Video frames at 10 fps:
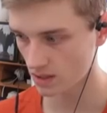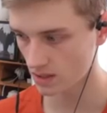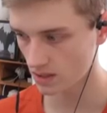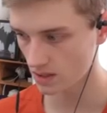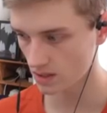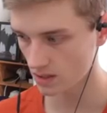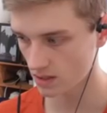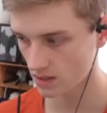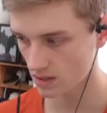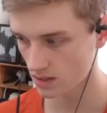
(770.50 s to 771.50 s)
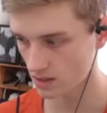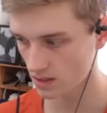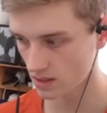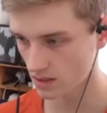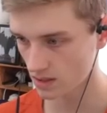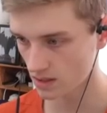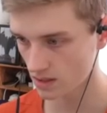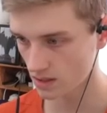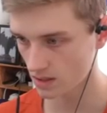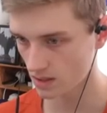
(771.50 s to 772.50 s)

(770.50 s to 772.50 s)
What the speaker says: No one is speaking in this clip.